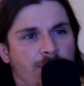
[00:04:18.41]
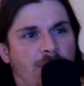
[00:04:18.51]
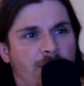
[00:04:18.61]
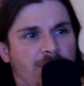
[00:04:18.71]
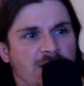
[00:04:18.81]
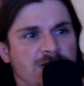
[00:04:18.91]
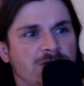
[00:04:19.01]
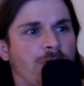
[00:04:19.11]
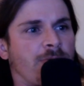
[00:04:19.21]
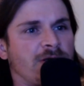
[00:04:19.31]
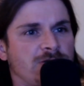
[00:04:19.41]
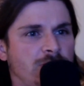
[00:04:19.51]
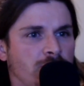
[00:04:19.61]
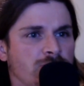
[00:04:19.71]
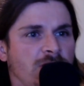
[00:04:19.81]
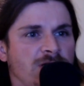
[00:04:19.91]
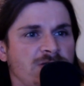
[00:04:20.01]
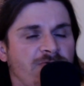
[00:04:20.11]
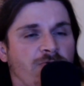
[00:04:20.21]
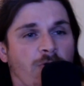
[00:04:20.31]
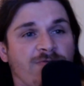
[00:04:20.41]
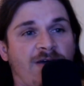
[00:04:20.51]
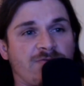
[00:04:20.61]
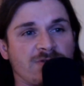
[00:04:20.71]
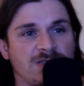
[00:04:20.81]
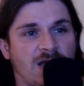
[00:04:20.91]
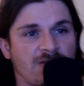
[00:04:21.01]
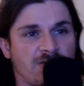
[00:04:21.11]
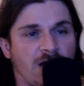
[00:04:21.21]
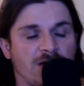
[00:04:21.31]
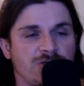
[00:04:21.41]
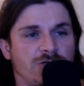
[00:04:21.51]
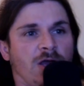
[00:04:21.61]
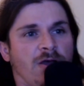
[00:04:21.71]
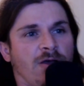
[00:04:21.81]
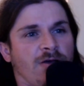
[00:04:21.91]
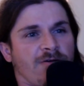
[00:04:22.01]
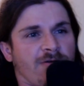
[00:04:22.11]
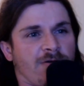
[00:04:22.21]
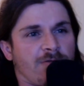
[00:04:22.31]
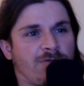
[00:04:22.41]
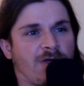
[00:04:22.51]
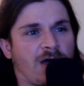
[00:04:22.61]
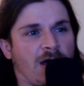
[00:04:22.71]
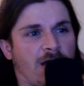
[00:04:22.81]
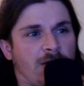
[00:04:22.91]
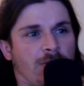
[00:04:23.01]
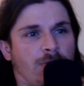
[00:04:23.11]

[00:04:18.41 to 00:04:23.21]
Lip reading: but considering Sheoldred is a 4/5 with Death Touch, the